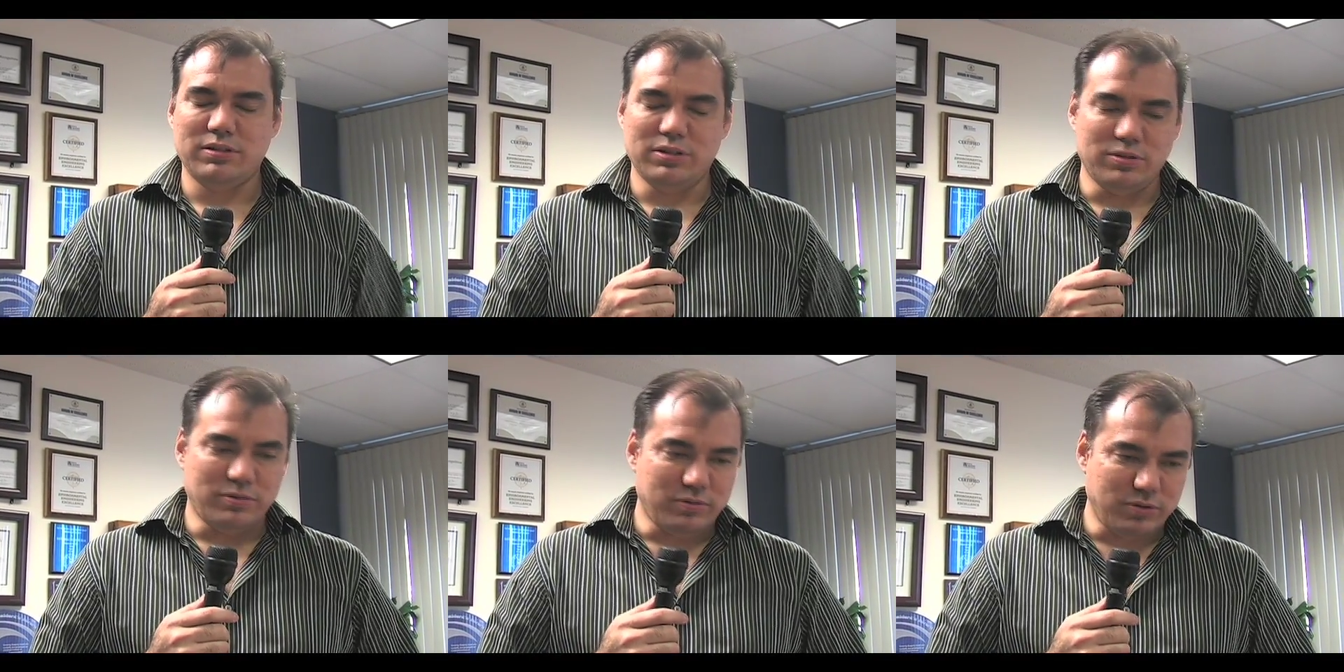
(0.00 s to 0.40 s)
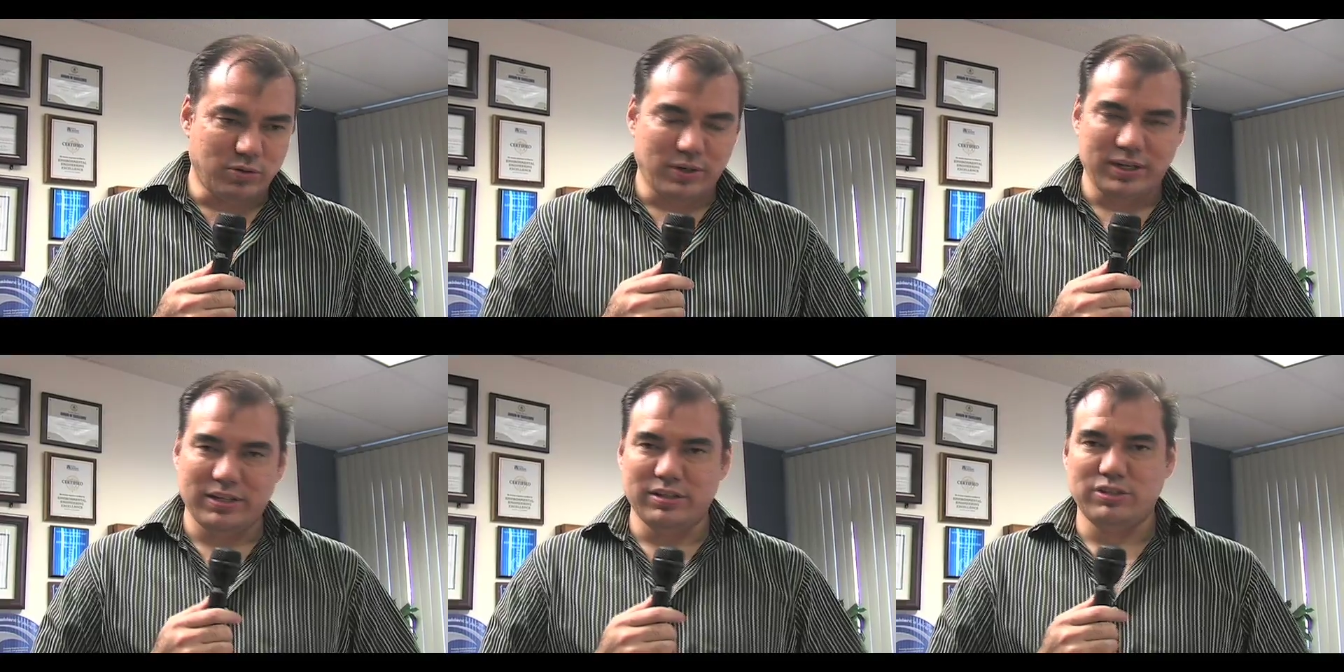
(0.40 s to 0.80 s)
You know,
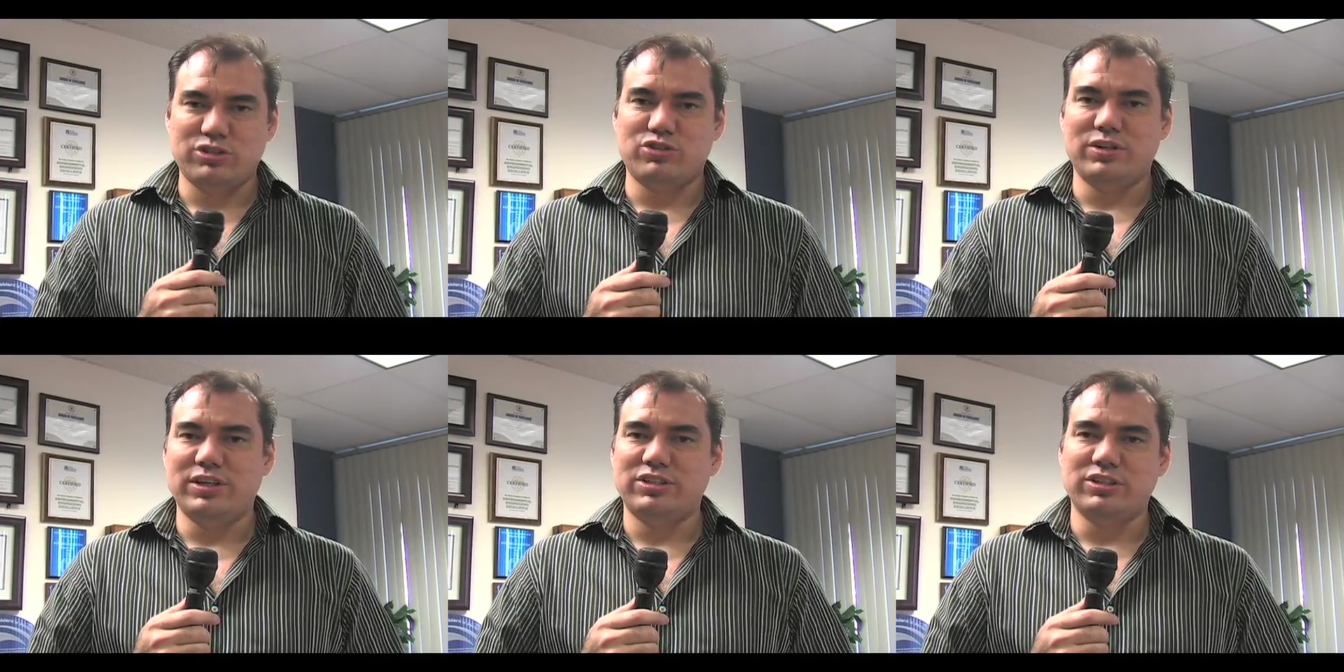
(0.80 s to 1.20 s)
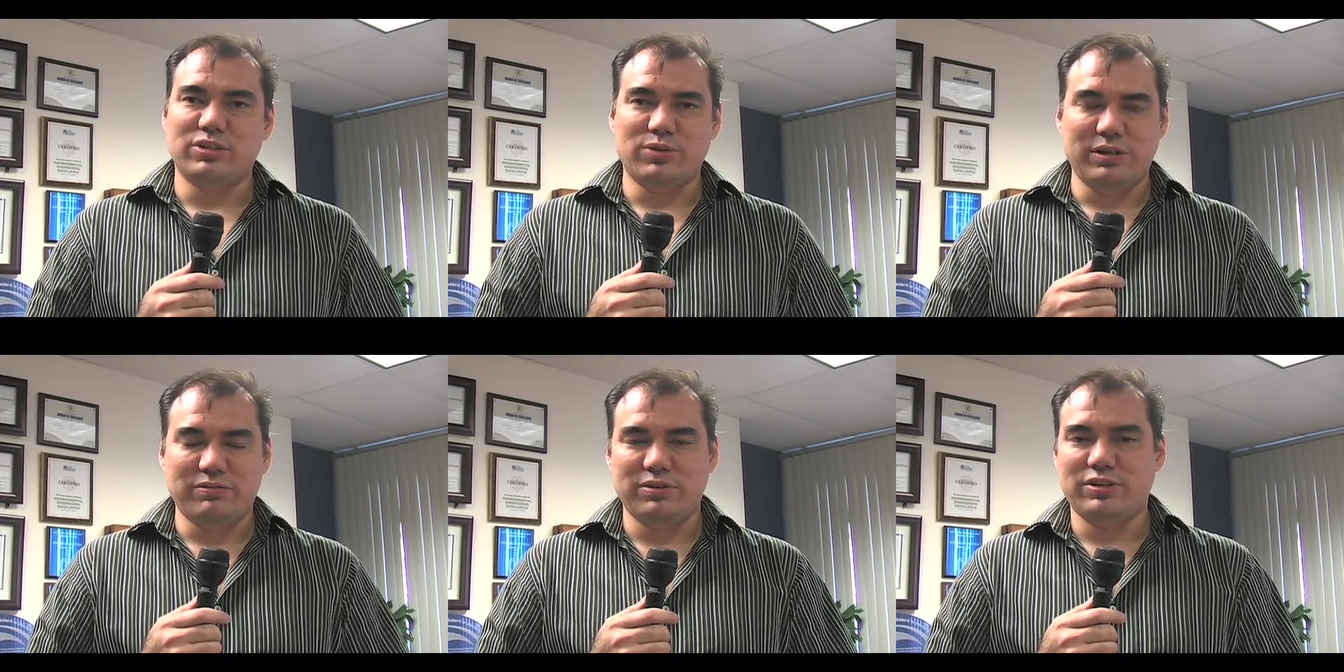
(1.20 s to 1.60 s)
great illustration,
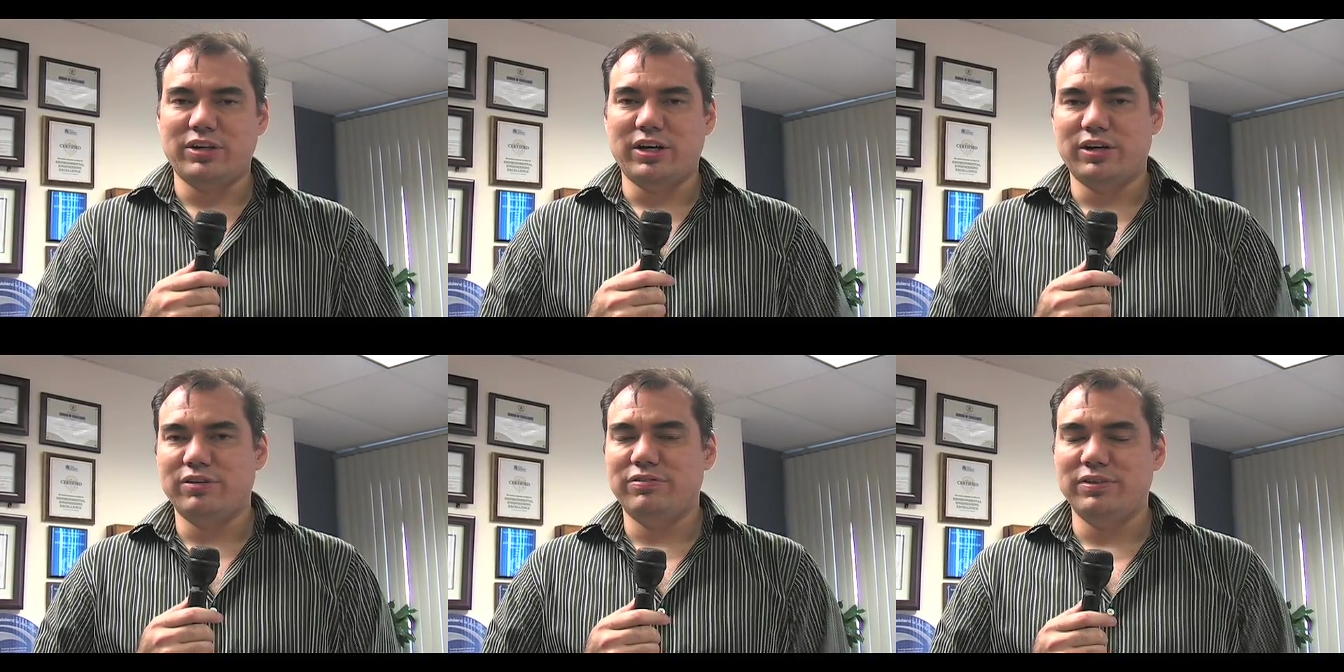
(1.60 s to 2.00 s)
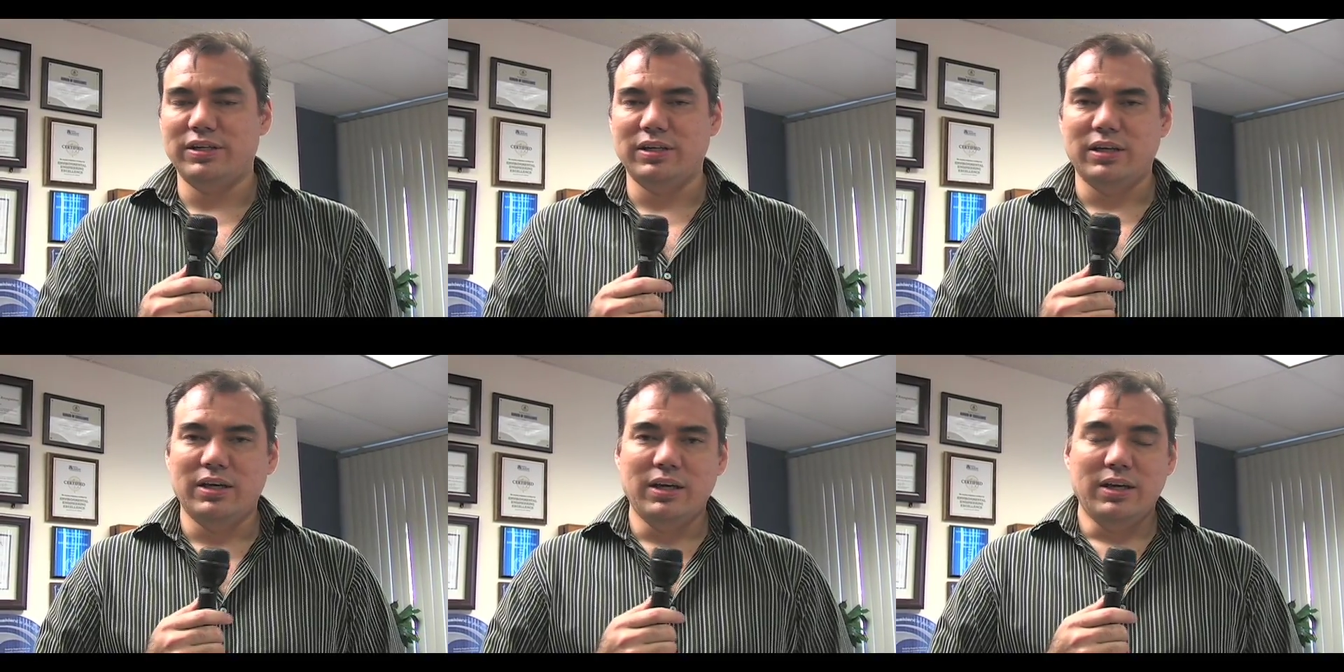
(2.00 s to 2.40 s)
great photography.